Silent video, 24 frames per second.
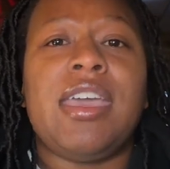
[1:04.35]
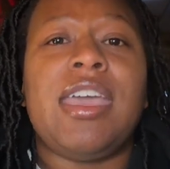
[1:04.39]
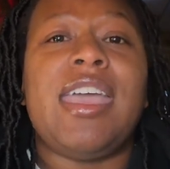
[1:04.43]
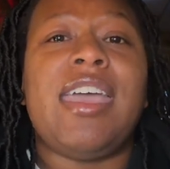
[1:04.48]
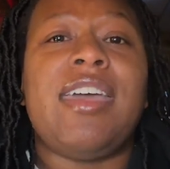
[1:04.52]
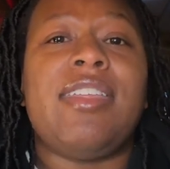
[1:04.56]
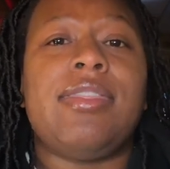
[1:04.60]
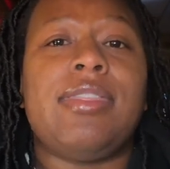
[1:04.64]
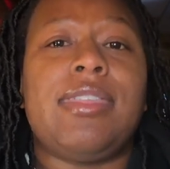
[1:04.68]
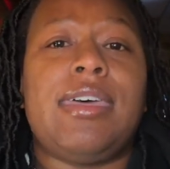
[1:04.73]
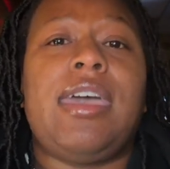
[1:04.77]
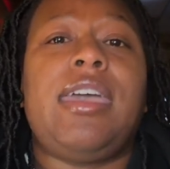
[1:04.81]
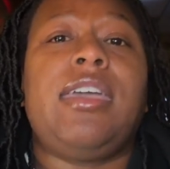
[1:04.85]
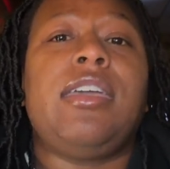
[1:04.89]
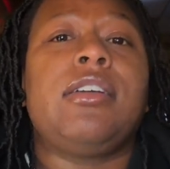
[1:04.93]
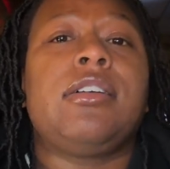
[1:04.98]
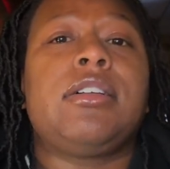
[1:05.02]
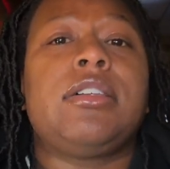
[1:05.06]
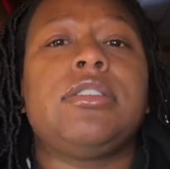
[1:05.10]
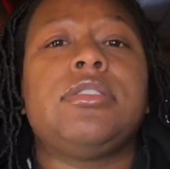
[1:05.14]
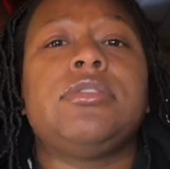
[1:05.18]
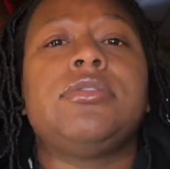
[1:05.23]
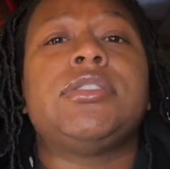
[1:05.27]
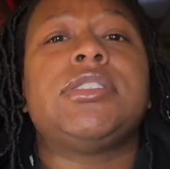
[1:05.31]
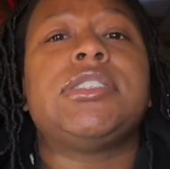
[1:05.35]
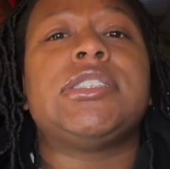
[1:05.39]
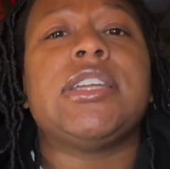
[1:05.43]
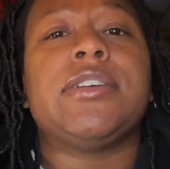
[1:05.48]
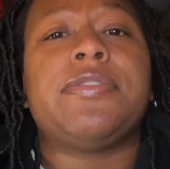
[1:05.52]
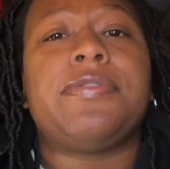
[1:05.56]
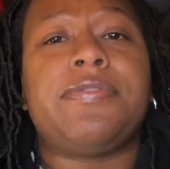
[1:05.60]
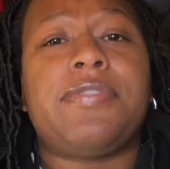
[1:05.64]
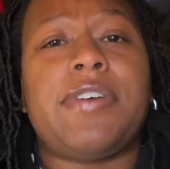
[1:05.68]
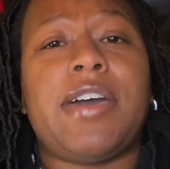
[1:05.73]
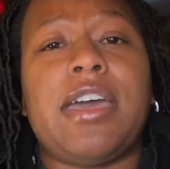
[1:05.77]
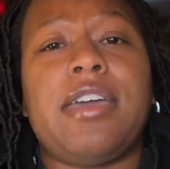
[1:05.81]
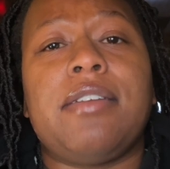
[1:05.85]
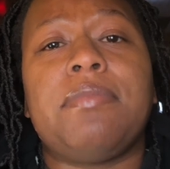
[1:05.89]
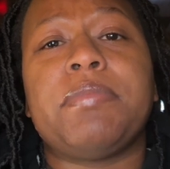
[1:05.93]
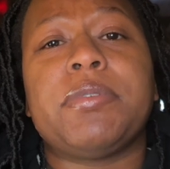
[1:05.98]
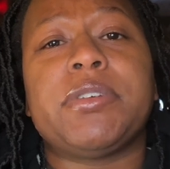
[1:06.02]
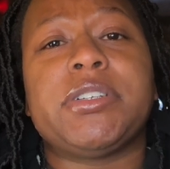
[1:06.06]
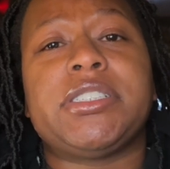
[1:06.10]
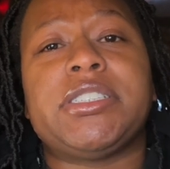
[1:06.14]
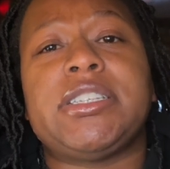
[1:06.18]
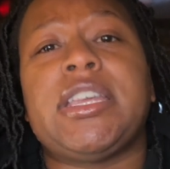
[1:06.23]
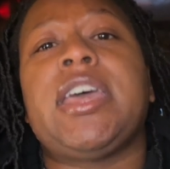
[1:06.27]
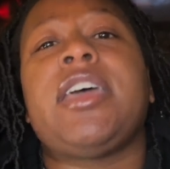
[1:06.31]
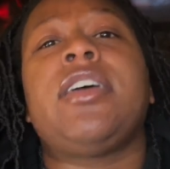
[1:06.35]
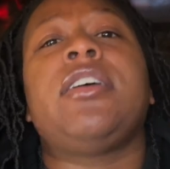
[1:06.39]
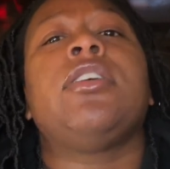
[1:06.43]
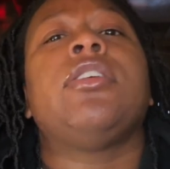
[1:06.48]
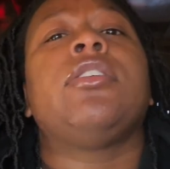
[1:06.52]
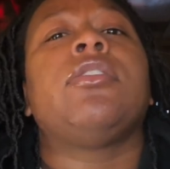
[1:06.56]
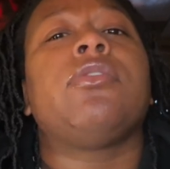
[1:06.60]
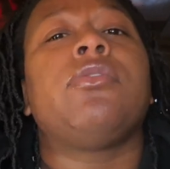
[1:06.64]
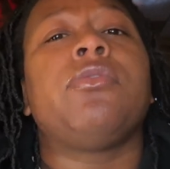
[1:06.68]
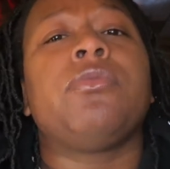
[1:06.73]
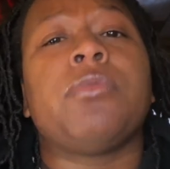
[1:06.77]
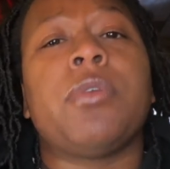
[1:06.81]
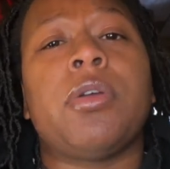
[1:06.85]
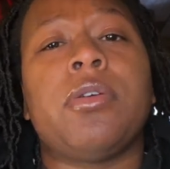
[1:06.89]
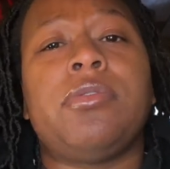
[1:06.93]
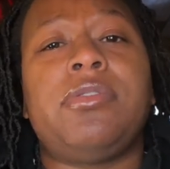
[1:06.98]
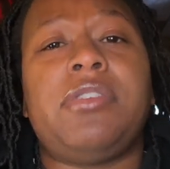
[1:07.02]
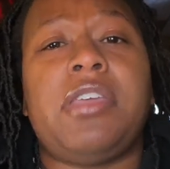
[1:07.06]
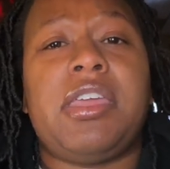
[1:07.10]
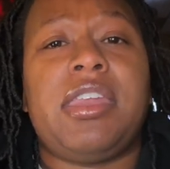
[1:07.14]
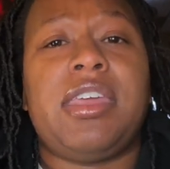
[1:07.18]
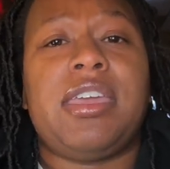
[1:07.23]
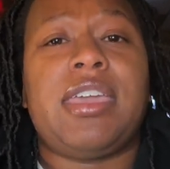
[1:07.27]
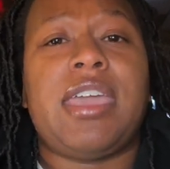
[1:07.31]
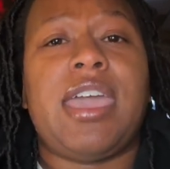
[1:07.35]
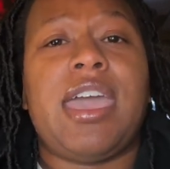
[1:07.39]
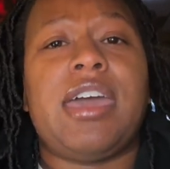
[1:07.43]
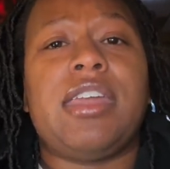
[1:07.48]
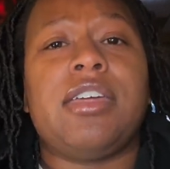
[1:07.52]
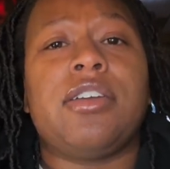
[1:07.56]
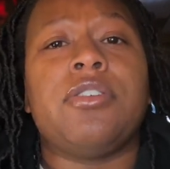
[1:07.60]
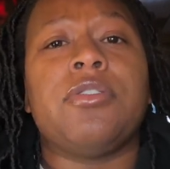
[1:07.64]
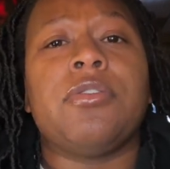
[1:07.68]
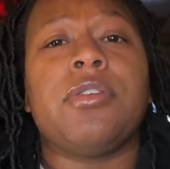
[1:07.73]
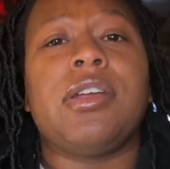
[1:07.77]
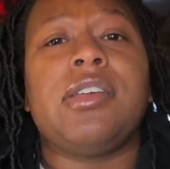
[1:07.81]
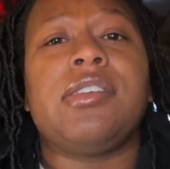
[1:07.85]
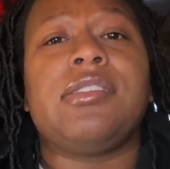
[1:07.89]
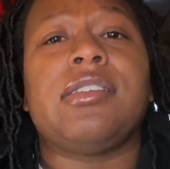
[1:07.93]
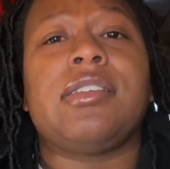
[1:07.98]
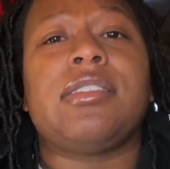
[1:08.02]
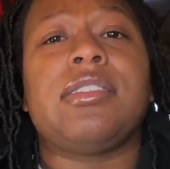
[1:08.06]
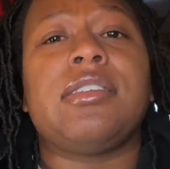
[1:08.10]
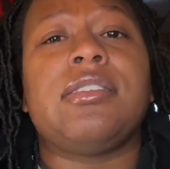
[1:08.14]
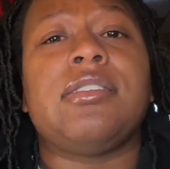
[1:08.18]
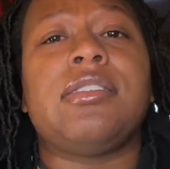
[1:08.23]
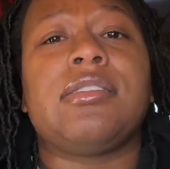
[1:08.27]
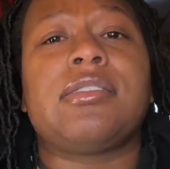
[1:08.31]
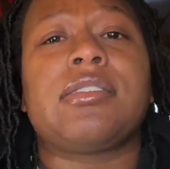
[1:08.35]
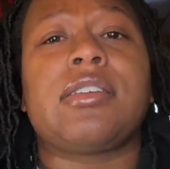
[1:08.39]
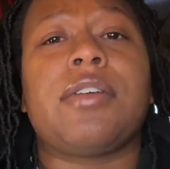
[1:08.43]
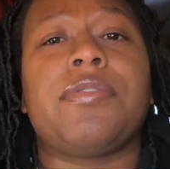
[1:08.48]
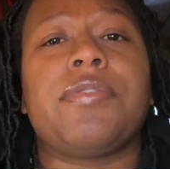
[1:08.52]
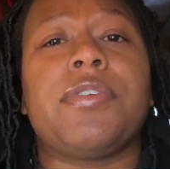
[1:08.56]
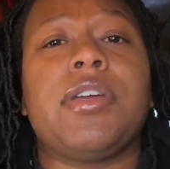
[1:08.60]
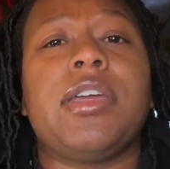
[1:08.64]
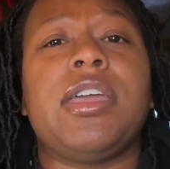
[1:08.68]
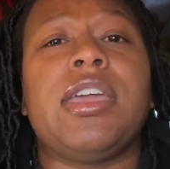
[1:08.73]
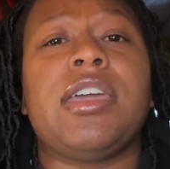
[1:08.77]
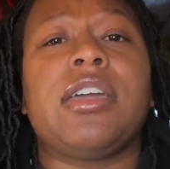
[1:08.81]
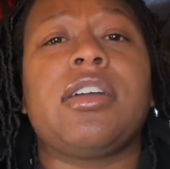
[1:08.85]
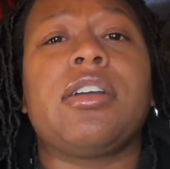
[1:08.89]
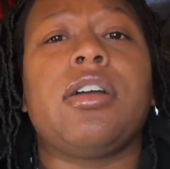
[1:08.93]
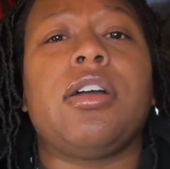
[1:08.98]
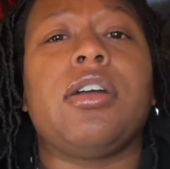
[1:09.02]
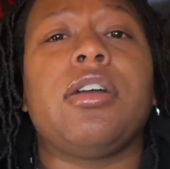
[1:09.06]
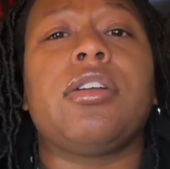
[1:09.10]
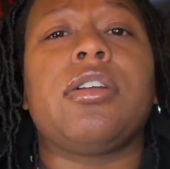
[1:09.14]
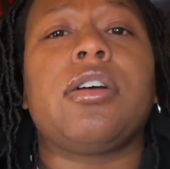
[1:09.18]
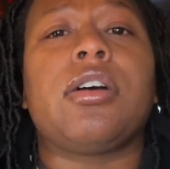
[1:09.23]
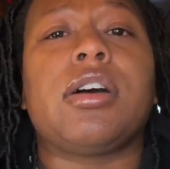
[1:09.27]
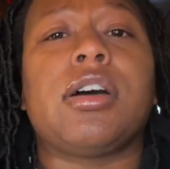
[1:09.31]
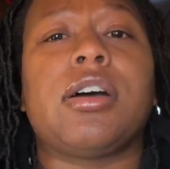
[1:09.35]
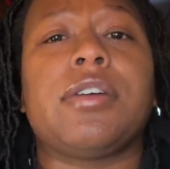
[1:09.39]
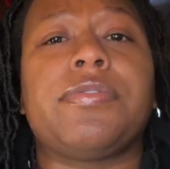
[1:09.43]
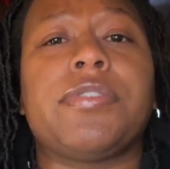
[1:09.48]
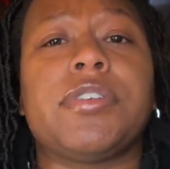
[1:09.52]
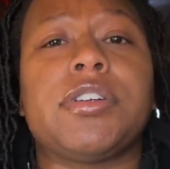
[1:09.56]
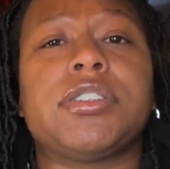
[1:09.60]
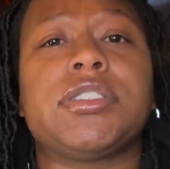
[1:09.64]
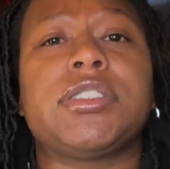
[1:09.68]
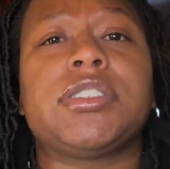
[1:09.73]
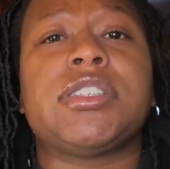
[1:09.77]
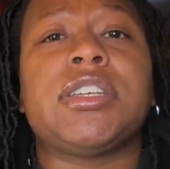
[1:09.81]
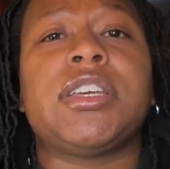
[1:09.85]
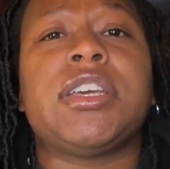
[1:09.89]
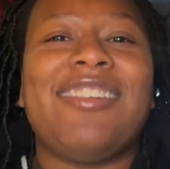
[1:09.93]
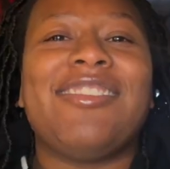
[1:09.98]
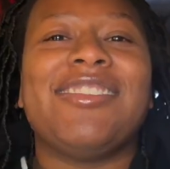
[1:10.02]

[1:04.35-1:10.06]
And that includes the 5% rotating categories that the Discover It card offers.